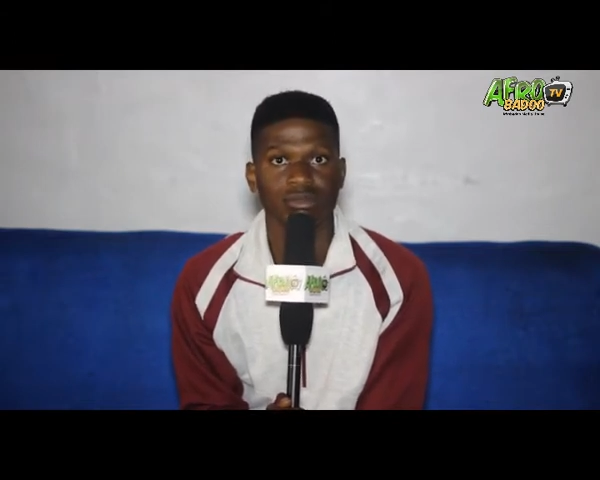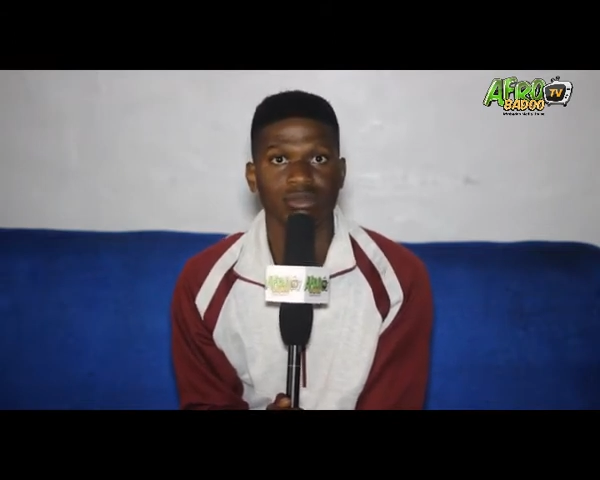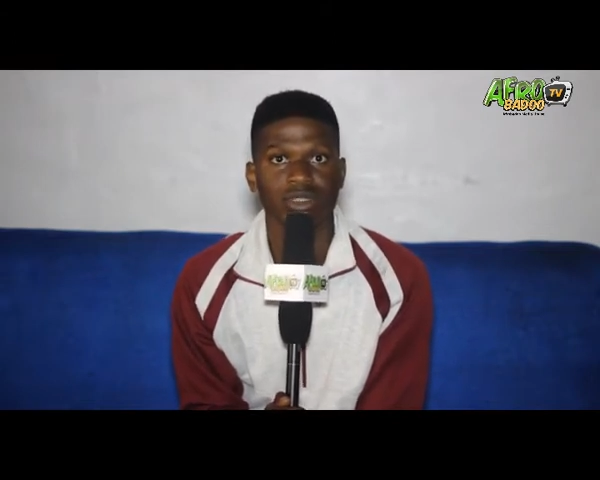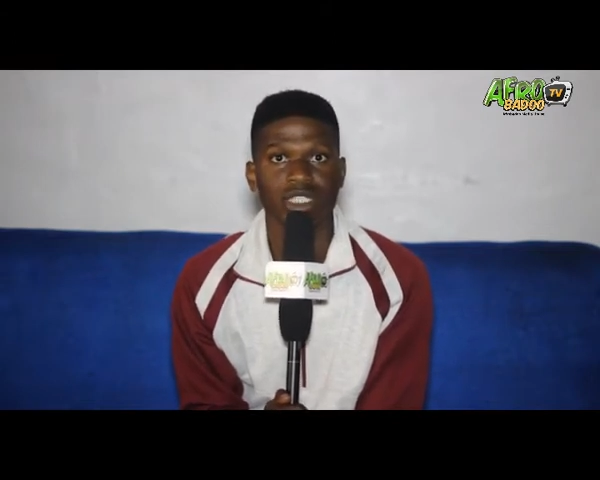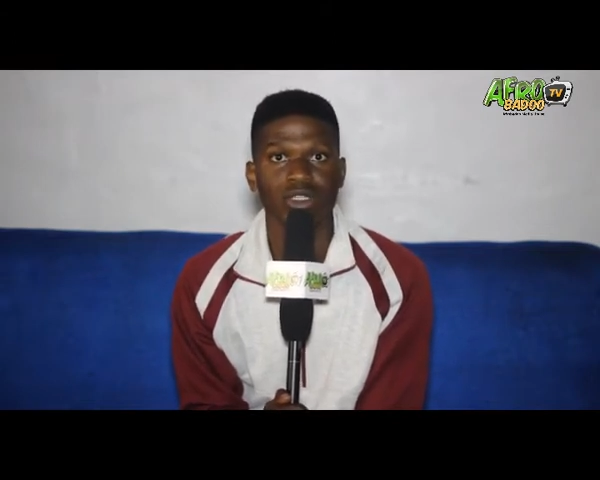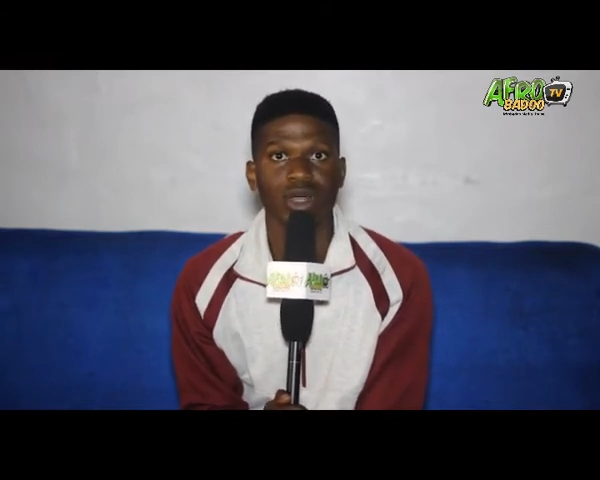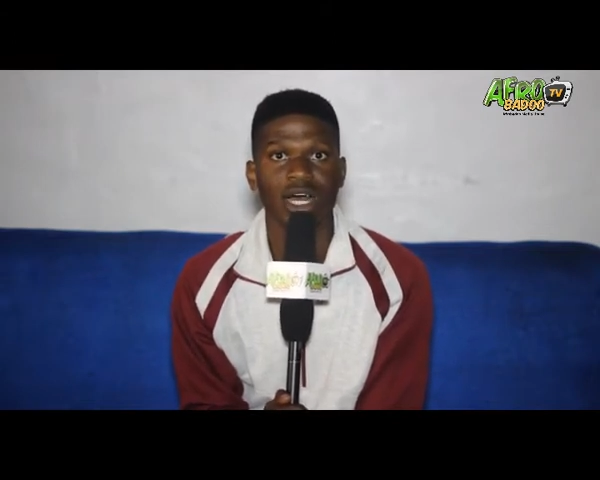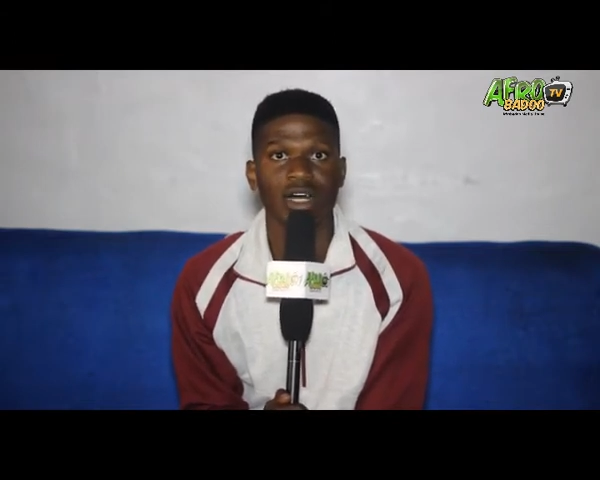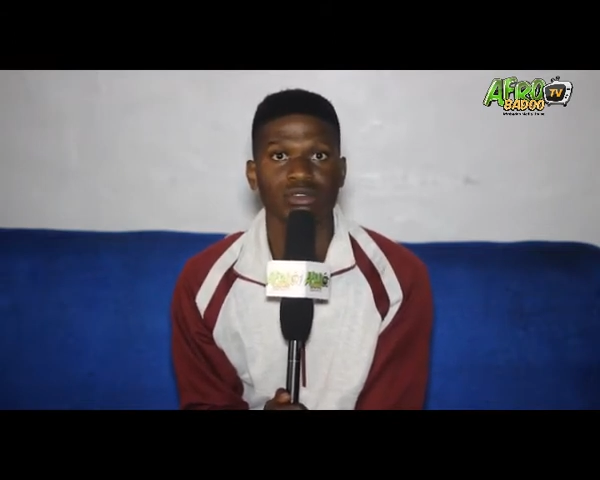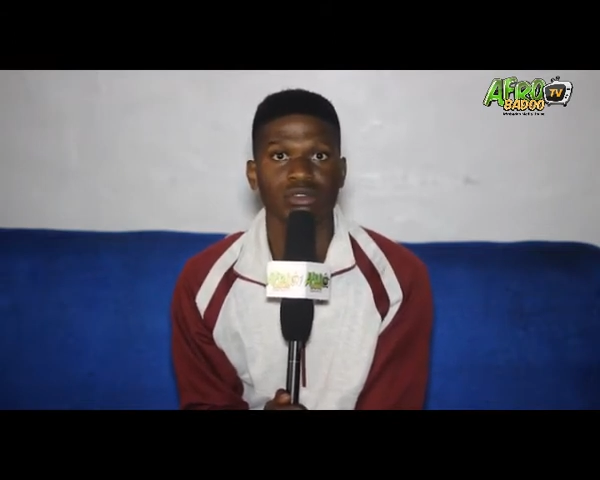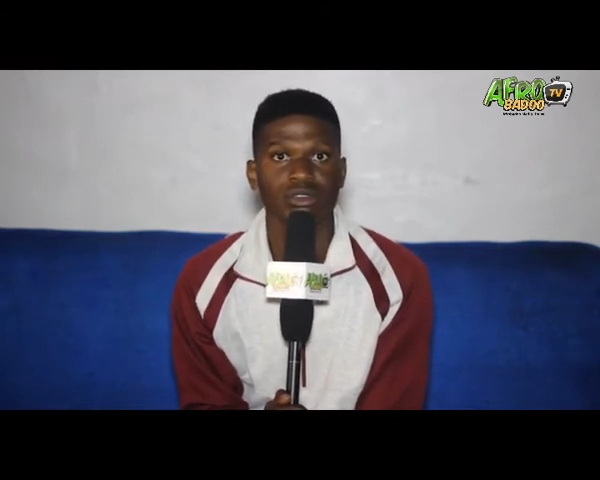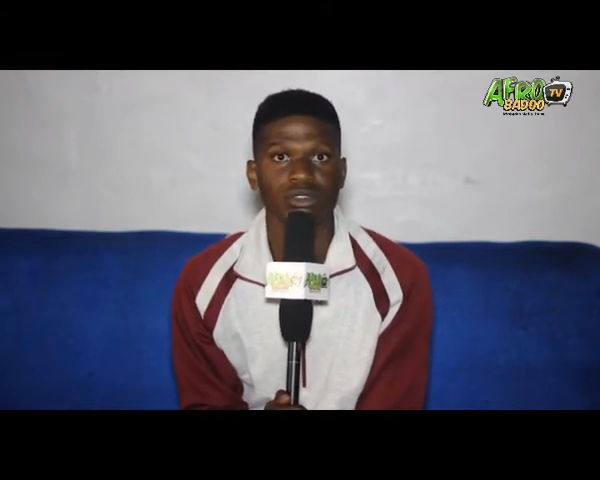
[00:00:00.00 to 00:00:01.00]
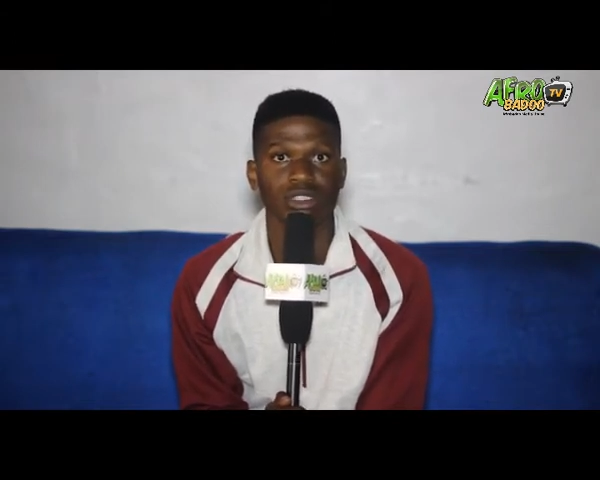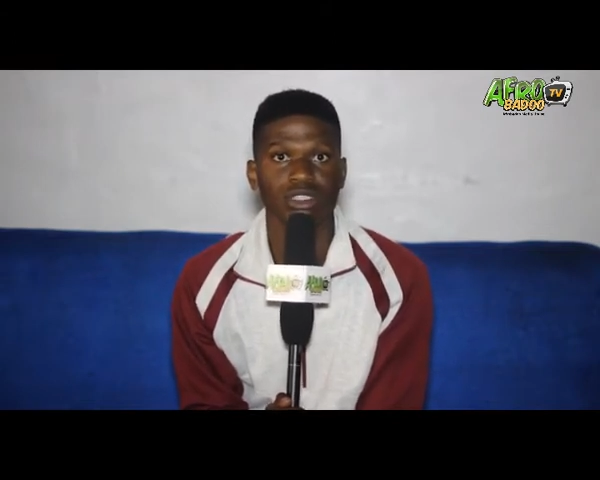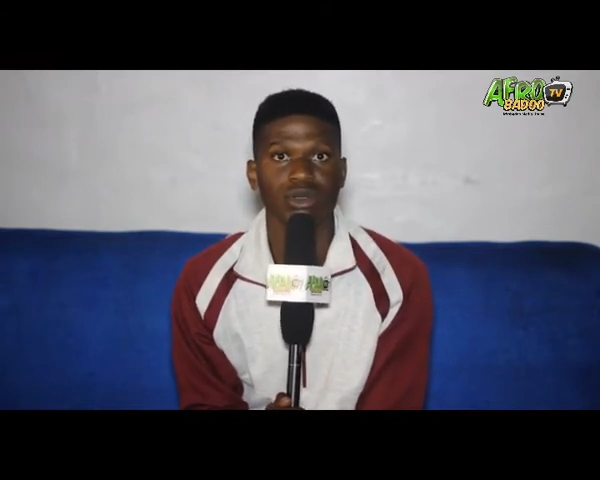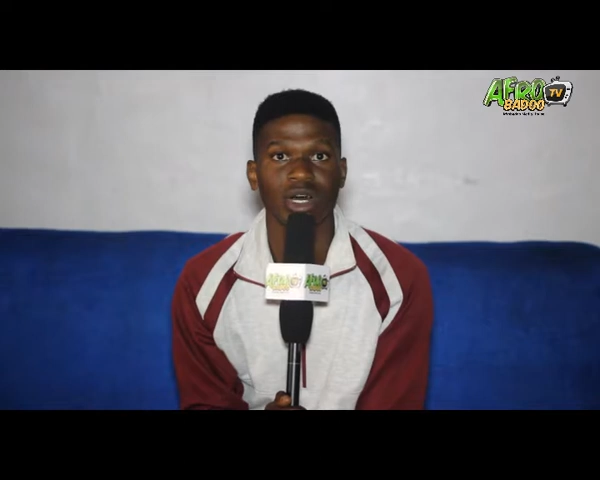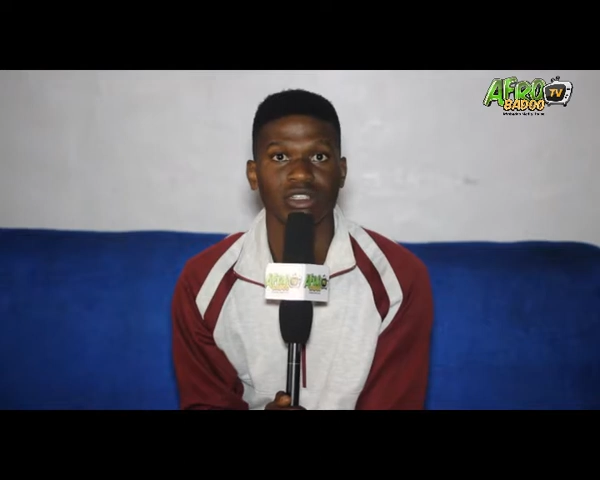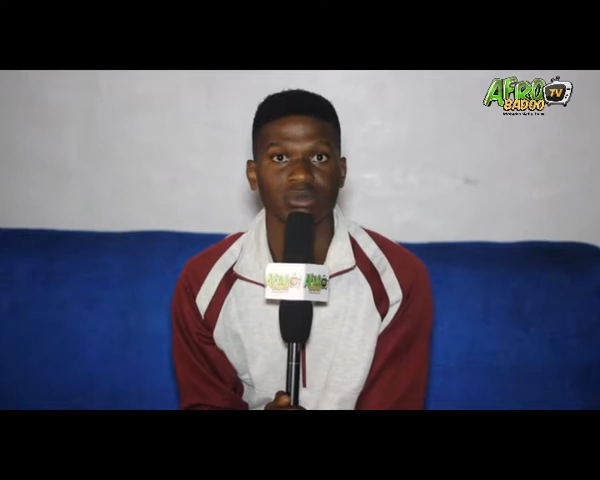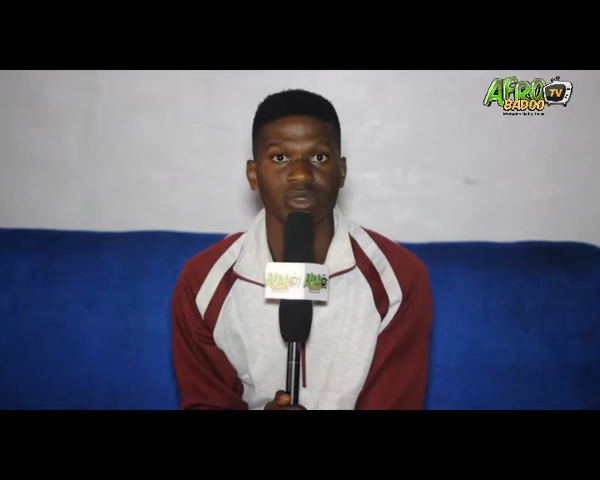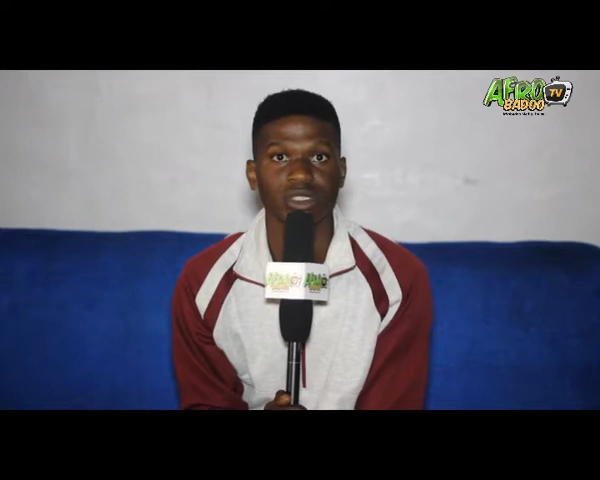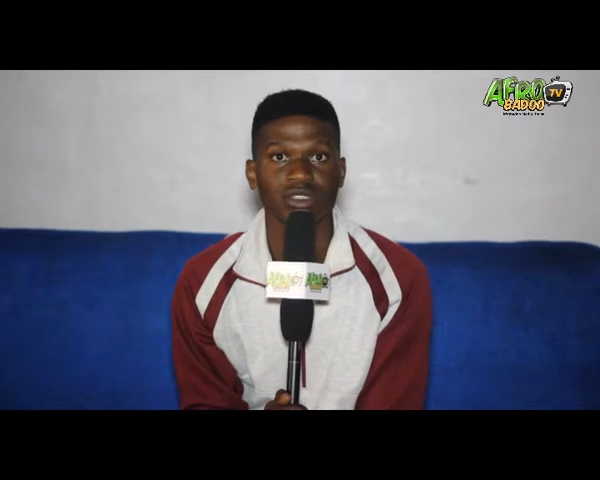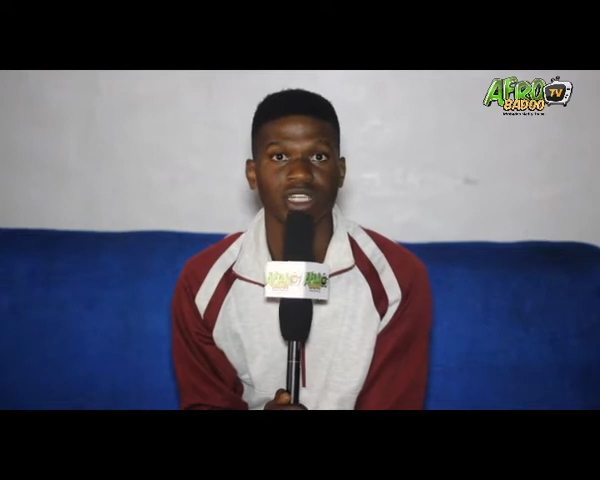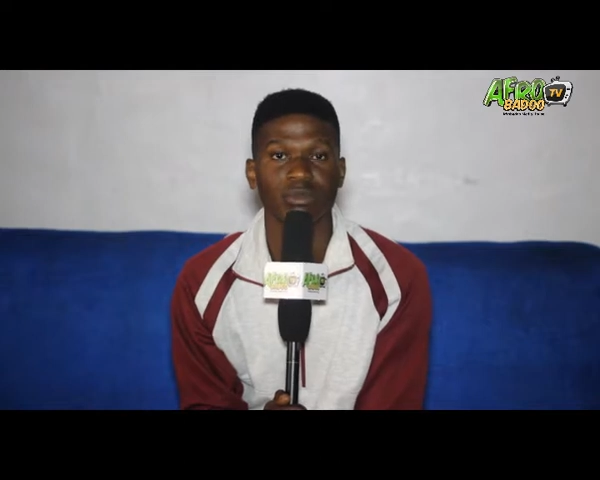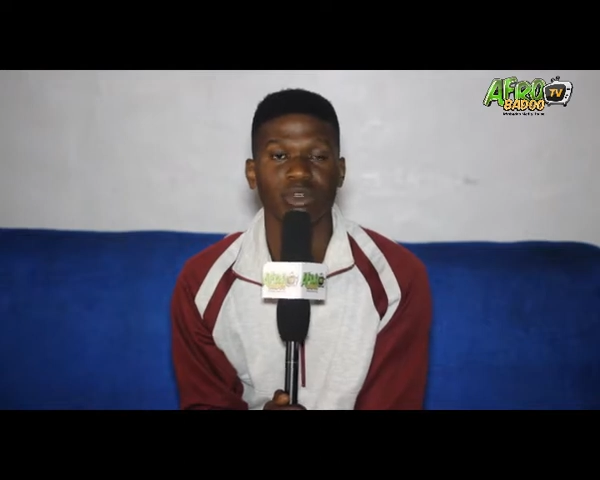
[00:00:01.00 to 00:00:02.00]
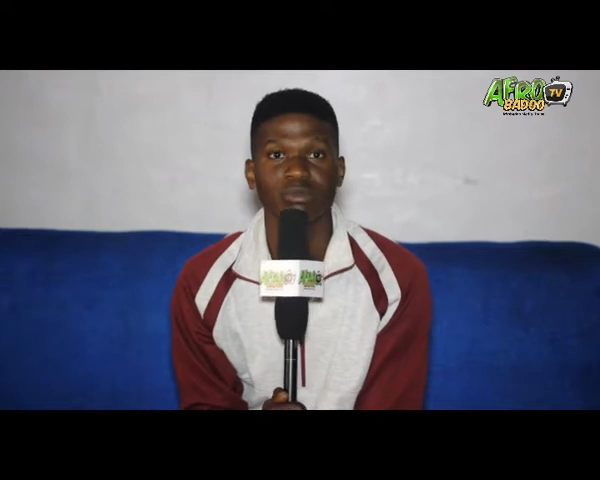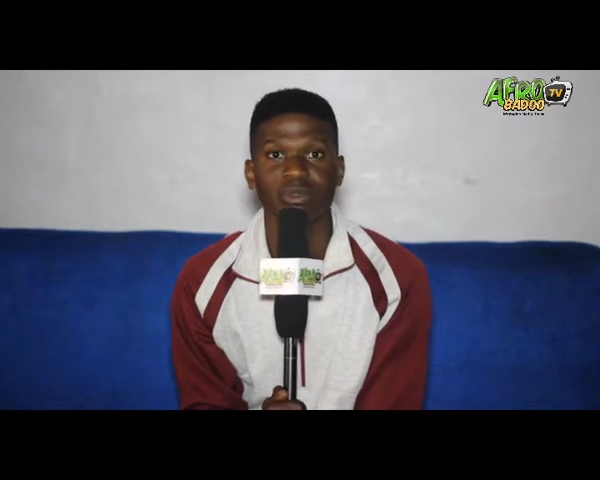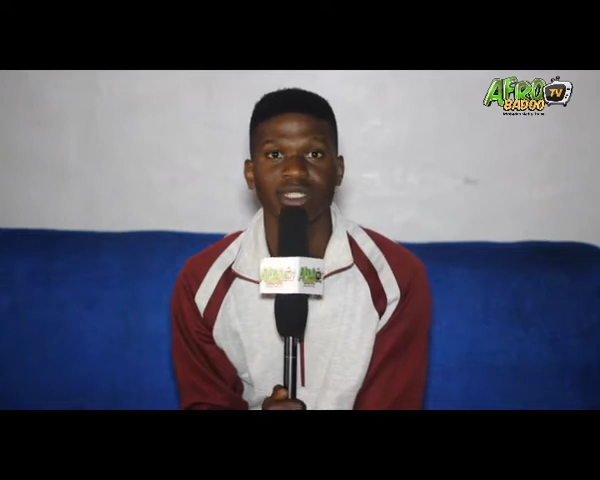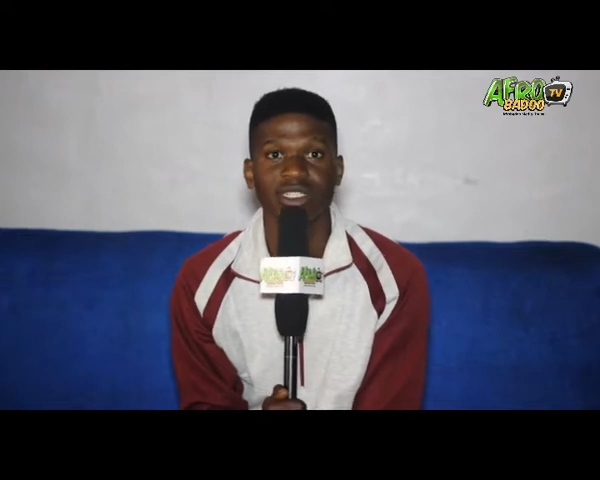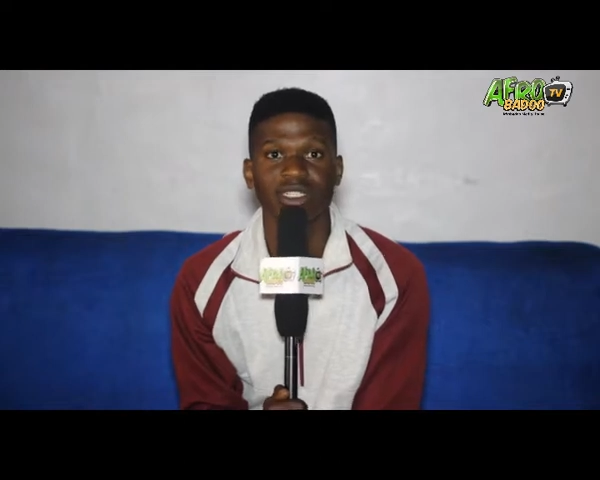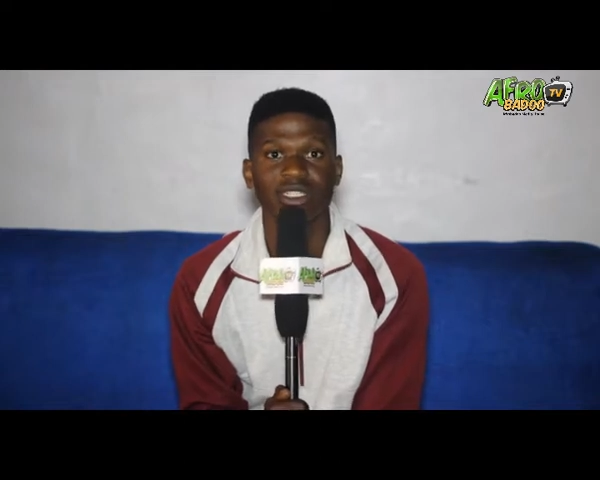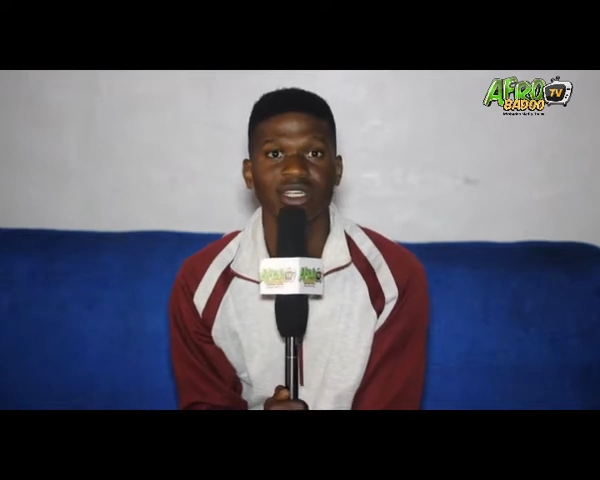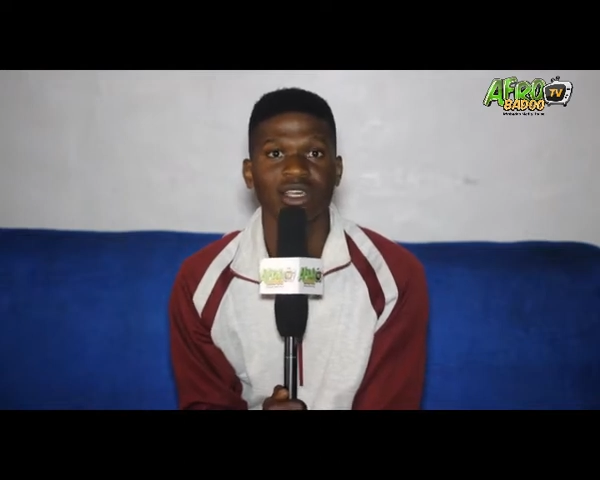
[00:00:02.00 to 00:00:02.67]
new housemates, same old biggie.